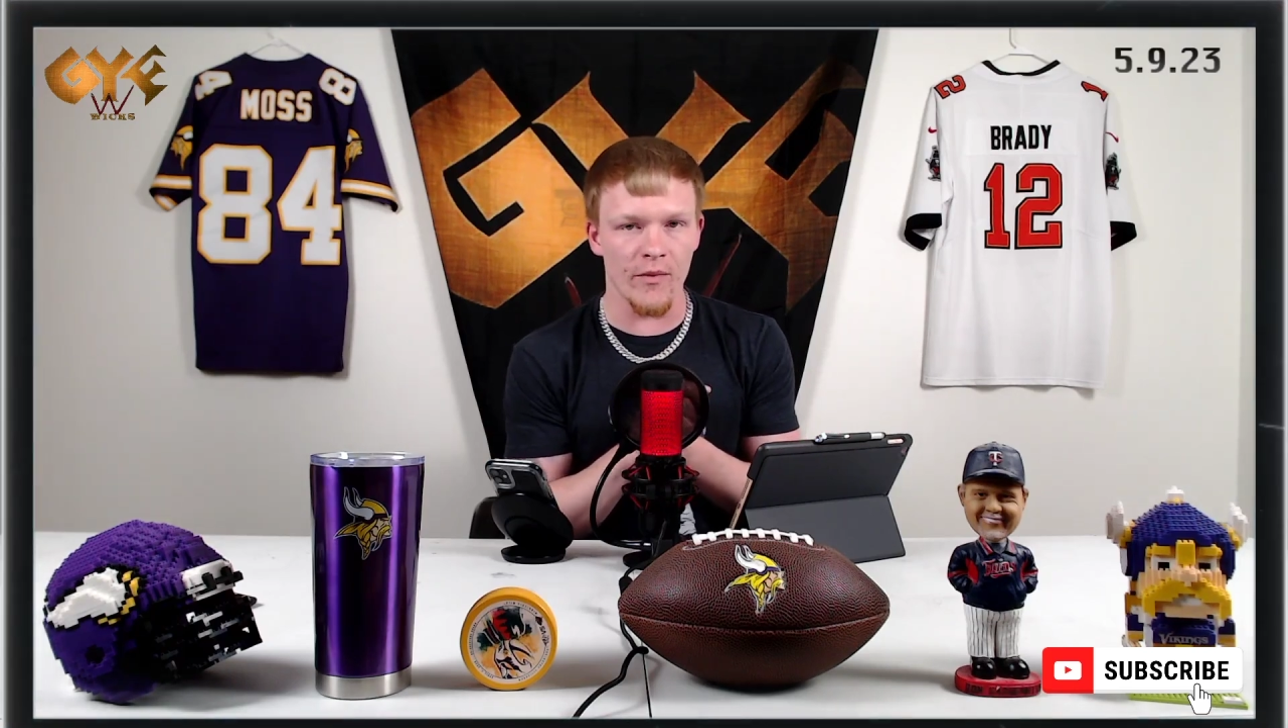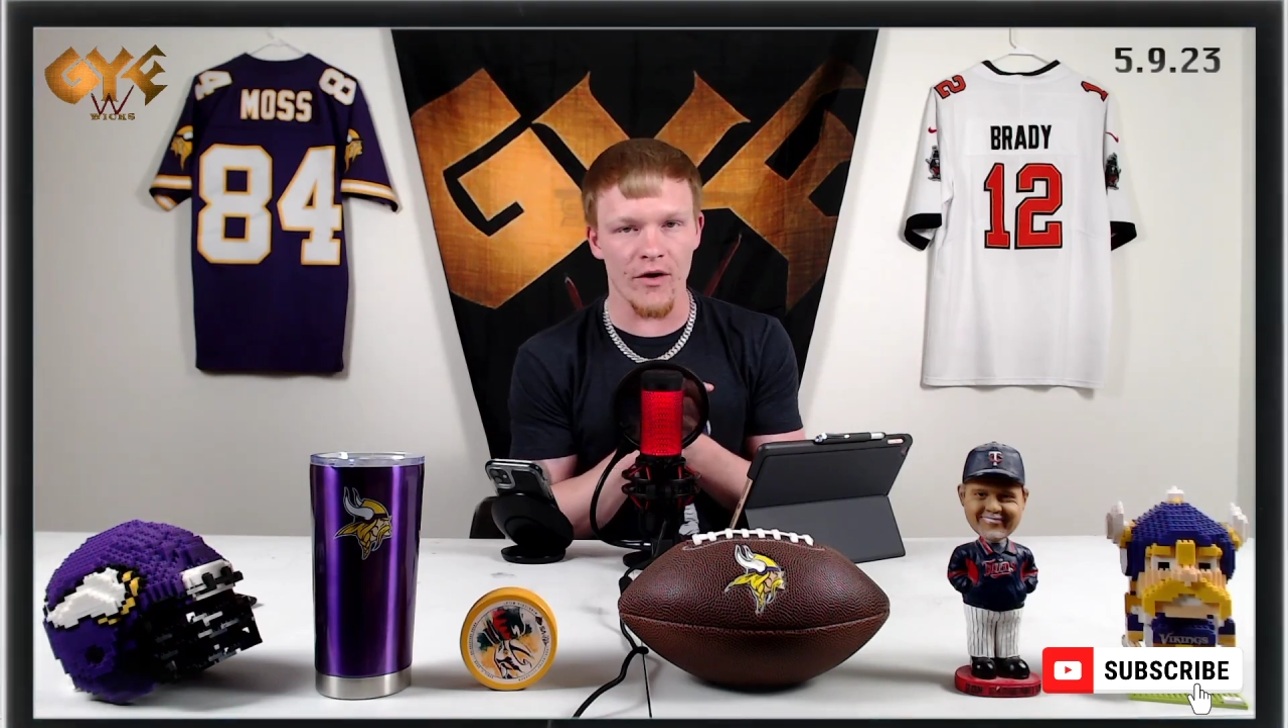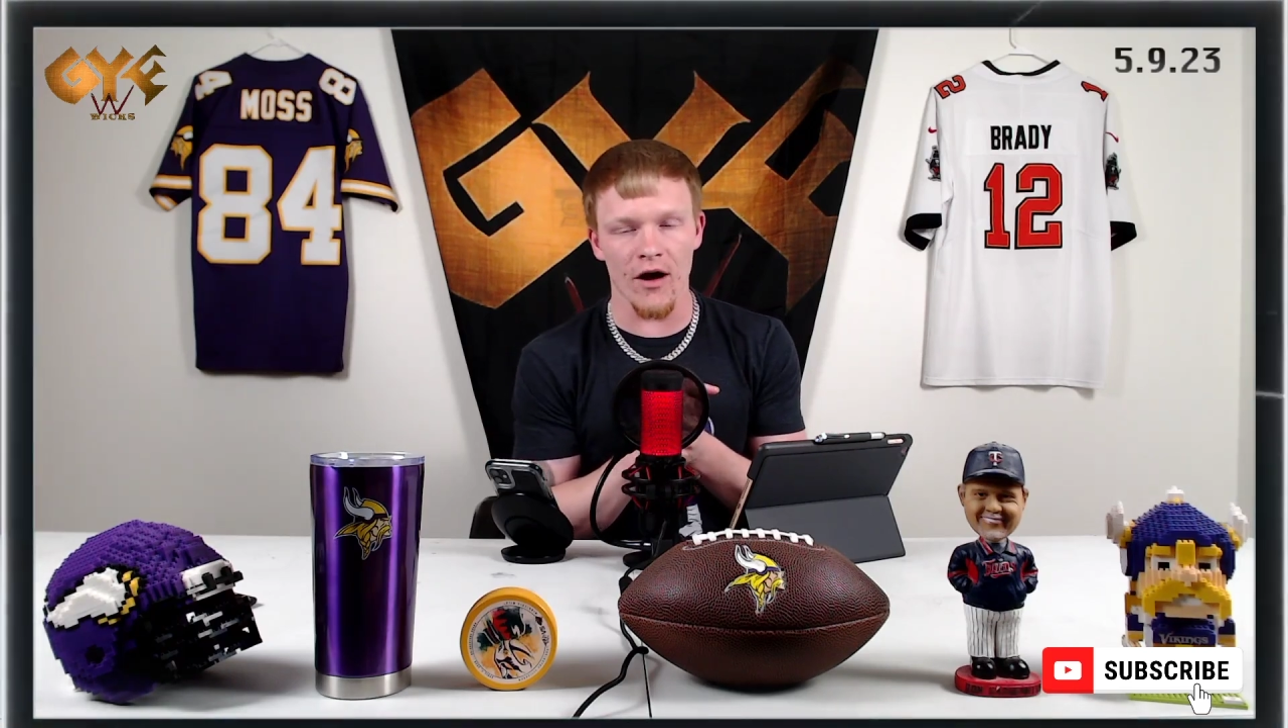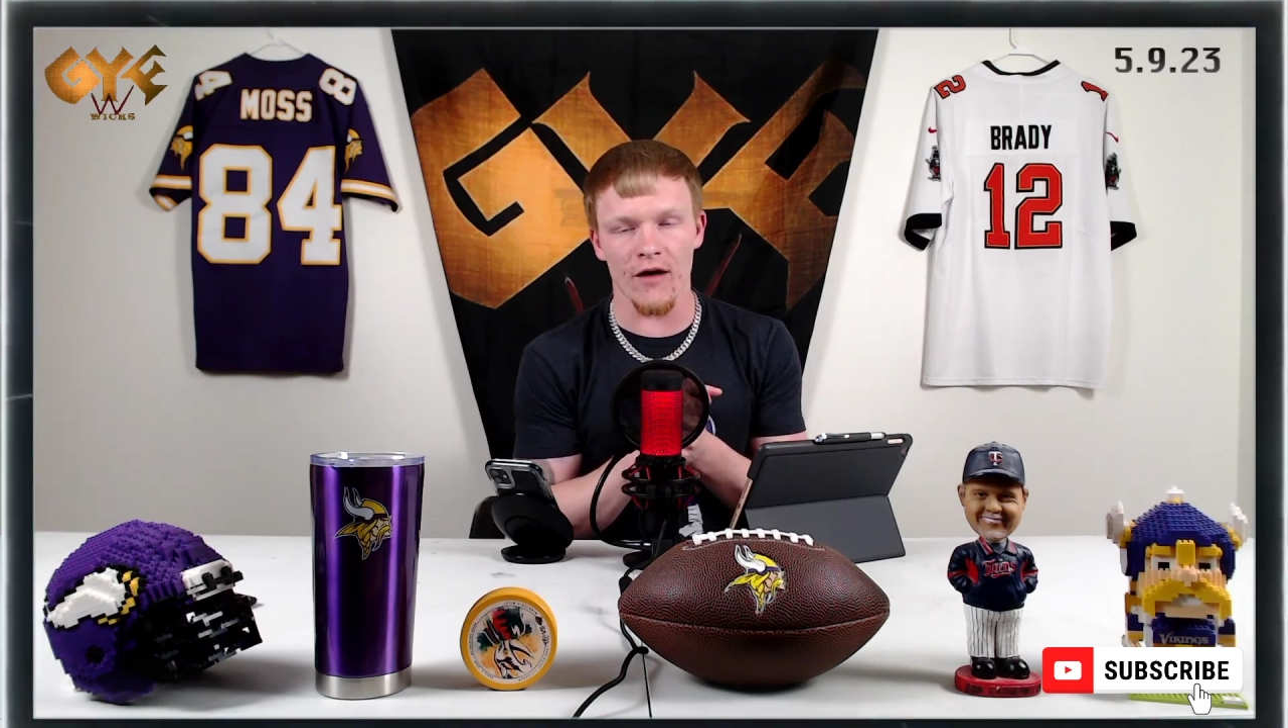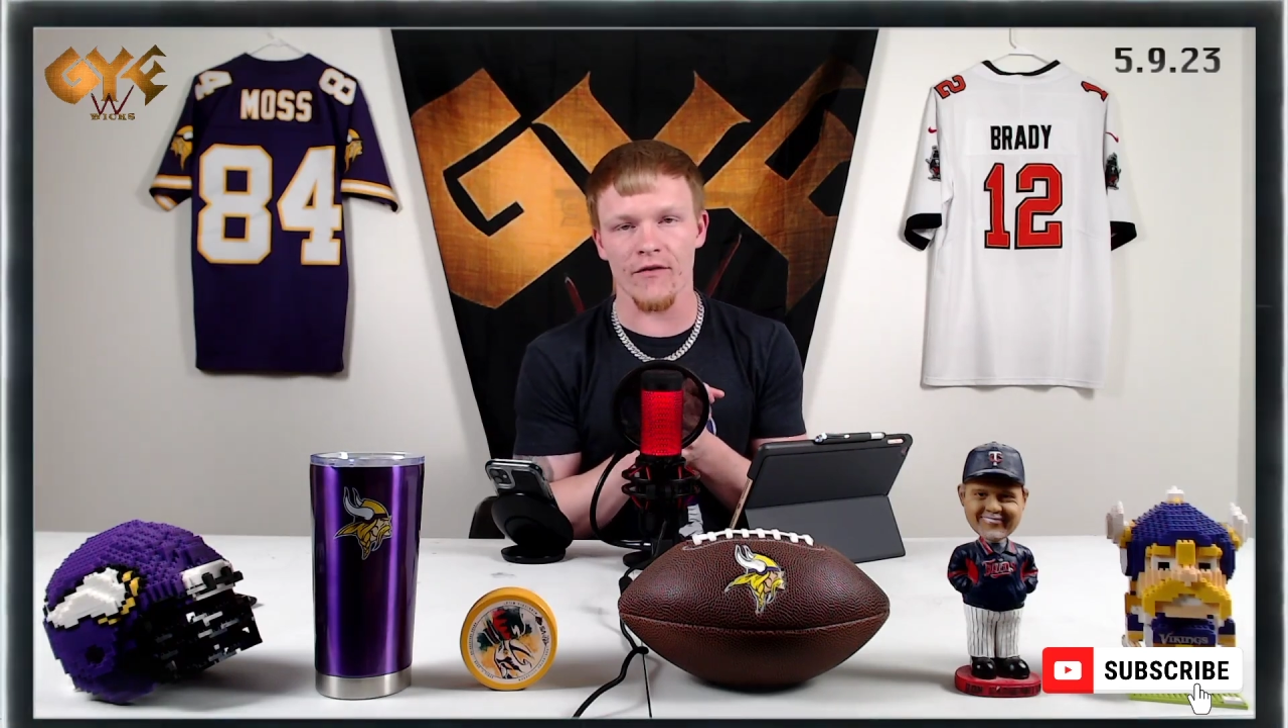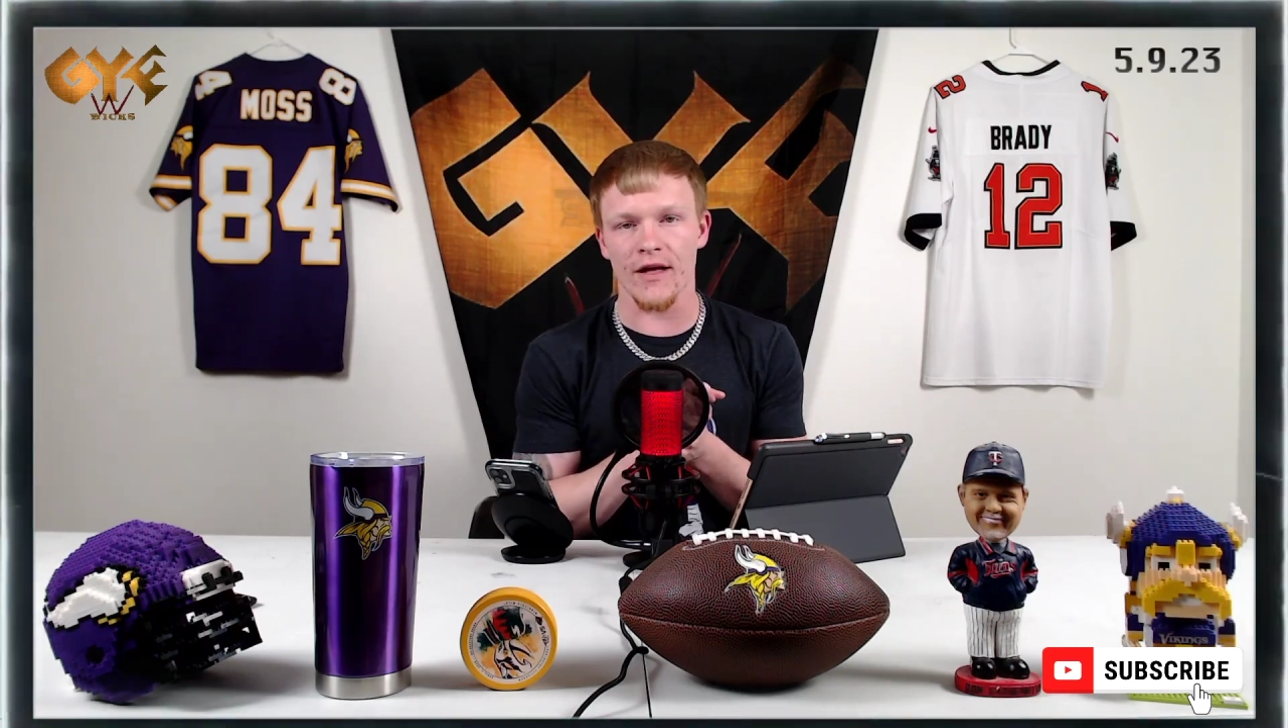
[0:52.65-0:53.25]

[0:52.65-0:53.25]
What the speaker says: Mirov